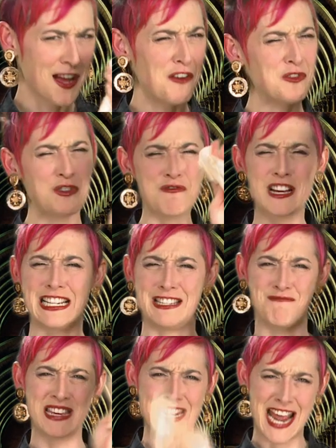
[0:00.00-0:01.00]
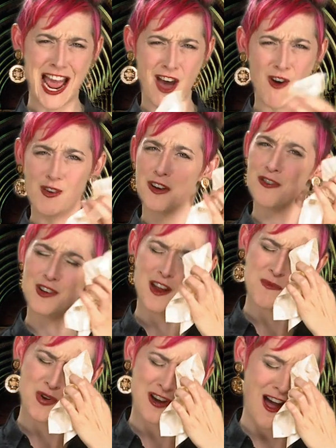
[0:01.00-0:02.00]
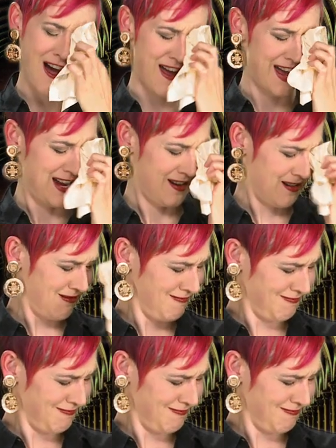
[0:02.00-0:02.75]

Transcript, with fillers: Oh, don't cut to me now. Go to number nine.